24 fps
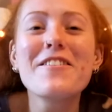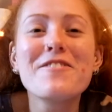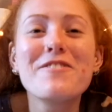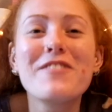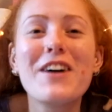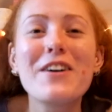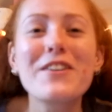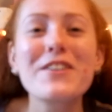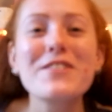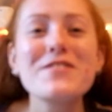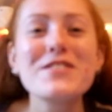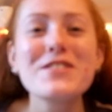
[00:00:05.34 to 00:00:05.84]
and
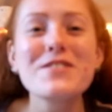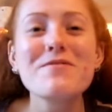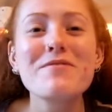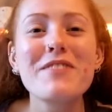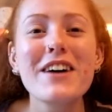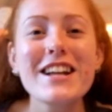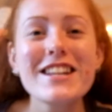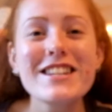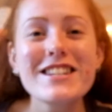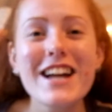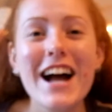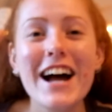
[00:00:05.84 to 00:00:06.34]
welcome to
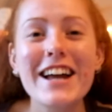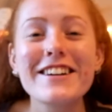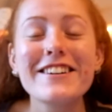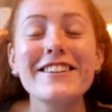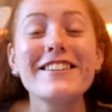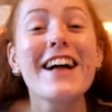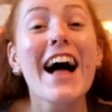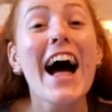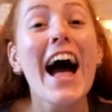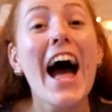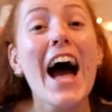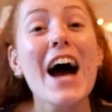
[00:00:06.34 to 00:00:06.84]
my
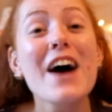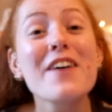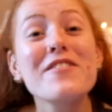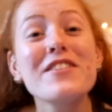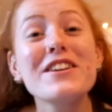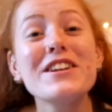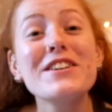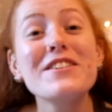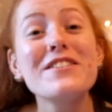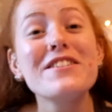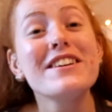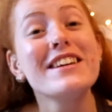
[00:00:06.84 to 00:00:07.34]
channel.
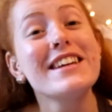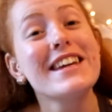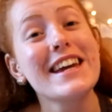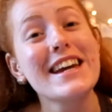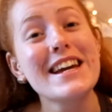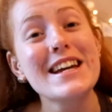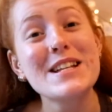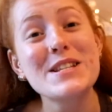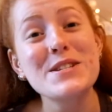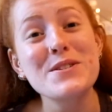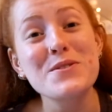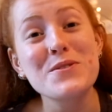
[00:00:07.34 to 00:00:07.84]
Happy New Year
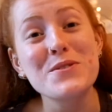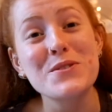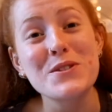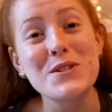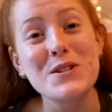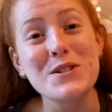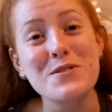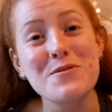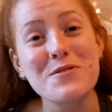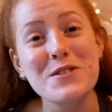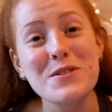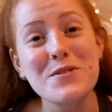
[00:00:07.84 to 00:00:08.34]
to all
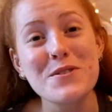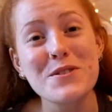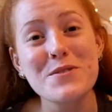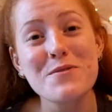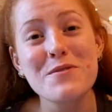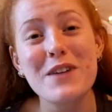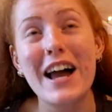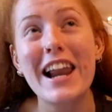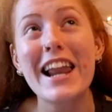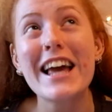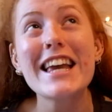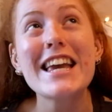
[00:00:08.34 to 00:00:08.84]
of you as
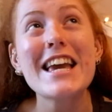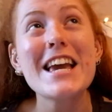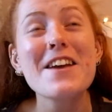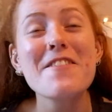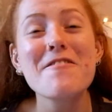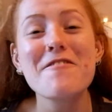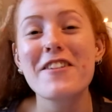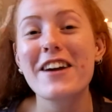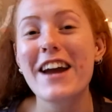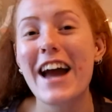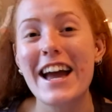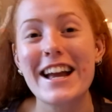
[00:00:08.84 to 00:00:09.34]
well. I
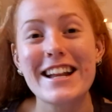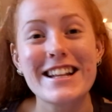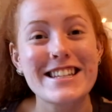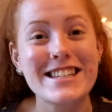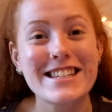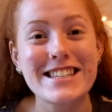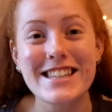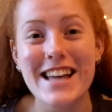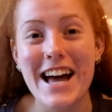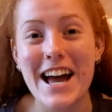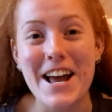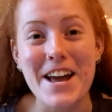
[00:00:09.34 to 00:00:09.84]
keep forgetting to
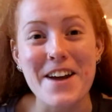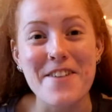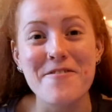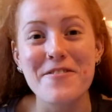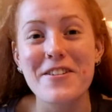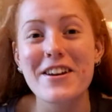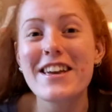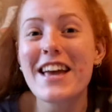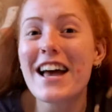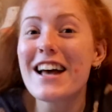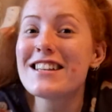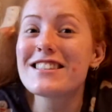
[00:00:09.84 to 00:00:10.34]
say it,
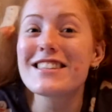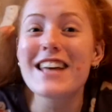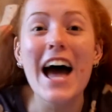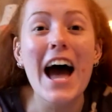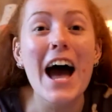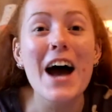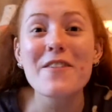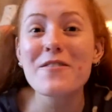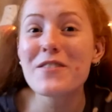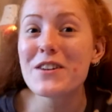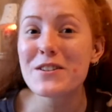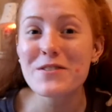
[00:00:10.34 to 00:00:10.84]
but yes,
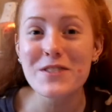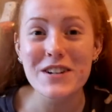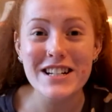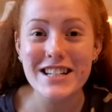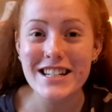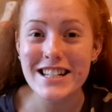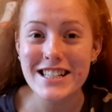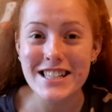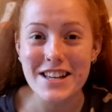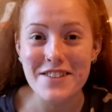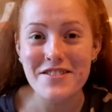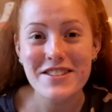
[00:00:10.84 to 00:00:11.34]
happy
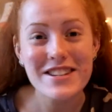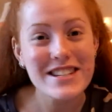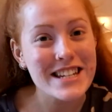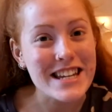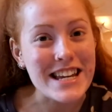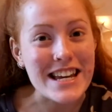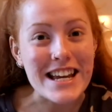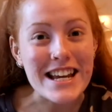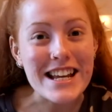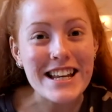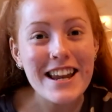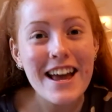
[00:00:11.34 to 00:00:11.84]

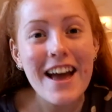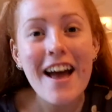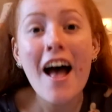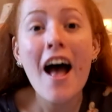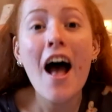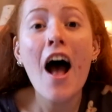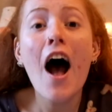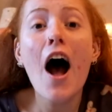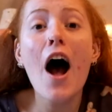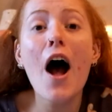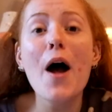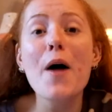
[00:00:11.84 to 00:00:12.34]
2017.
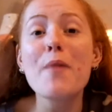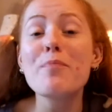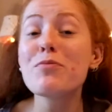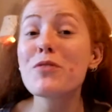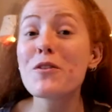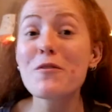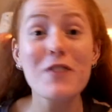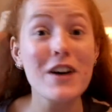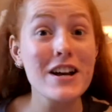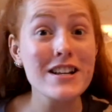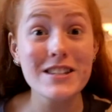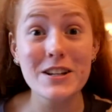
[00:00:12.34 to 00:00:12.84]

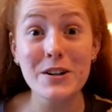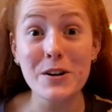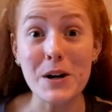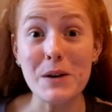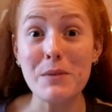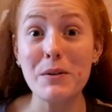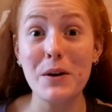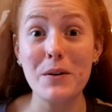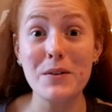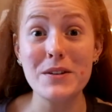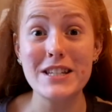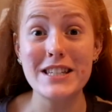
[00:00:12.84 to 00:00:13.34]
The first thing
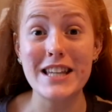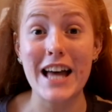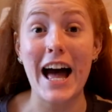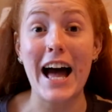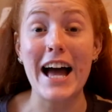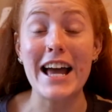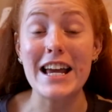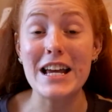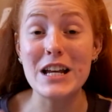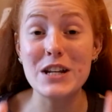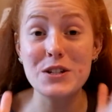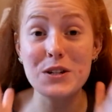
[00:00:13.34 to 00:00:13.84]
I'm going to
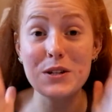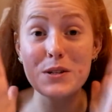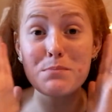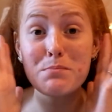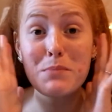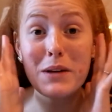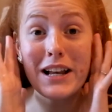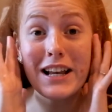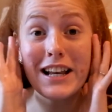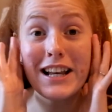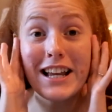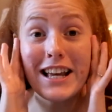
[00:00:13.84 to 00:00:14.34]
say is just
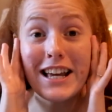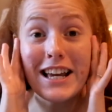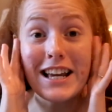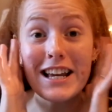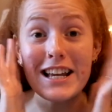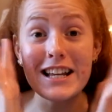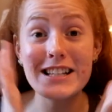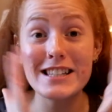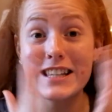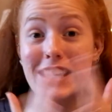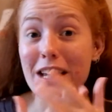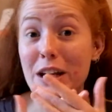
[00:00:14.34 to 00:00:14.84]

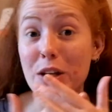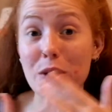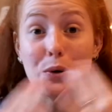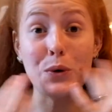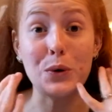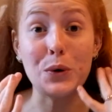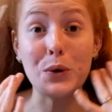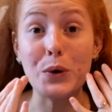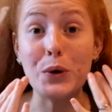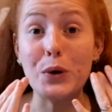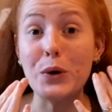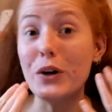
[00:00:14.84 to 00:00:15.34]
please
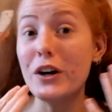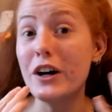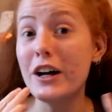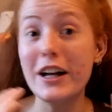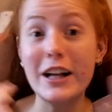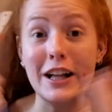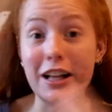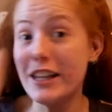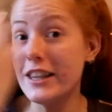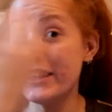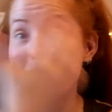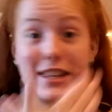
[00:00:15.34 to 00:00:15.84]
ignore
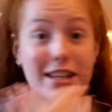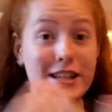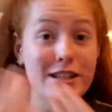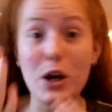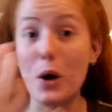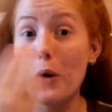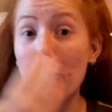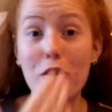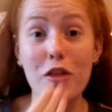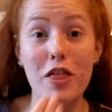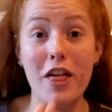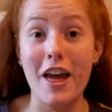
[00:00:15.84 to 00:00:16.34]
this
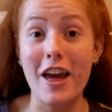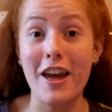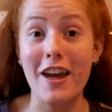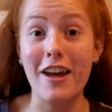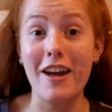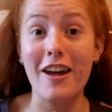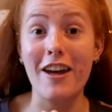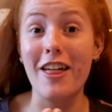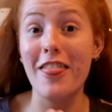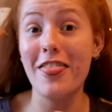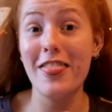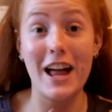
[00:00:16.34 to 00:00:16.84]
whole
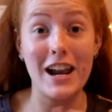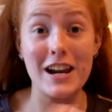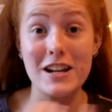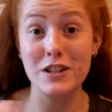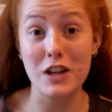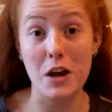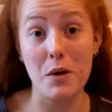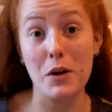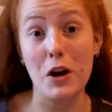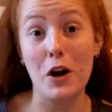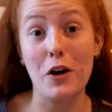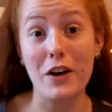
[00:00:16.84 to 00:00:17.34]
thing that is
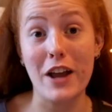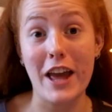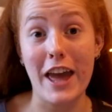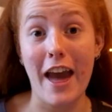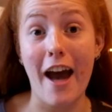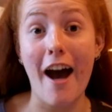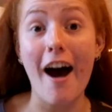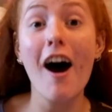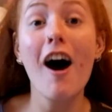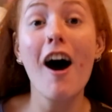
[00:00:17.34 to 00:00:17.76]
going on here.